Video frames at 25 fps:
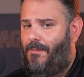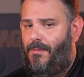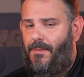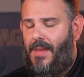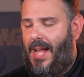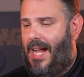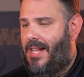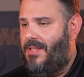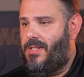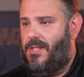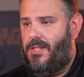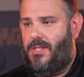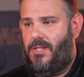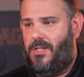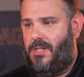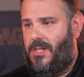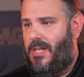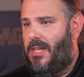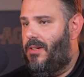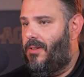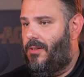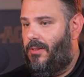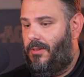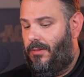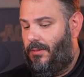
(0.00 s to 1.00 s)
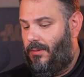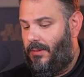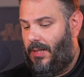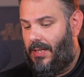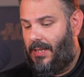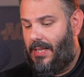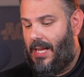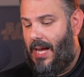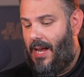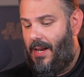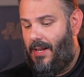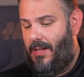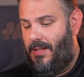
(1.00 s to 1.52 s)
That's a steal.
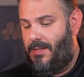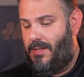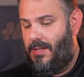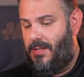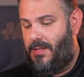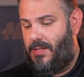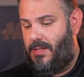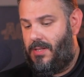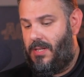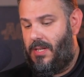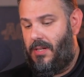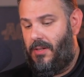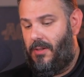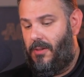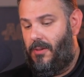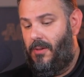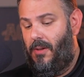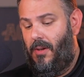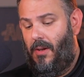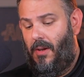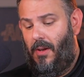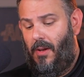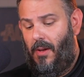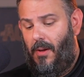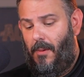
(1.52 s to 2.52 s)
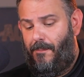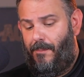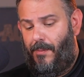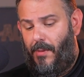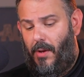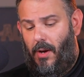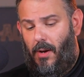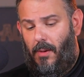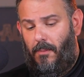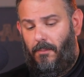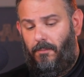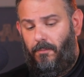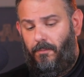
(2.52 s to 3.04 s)
That is a steal.
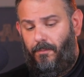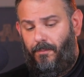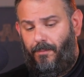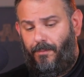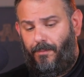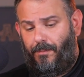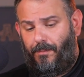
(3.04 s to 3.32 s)
And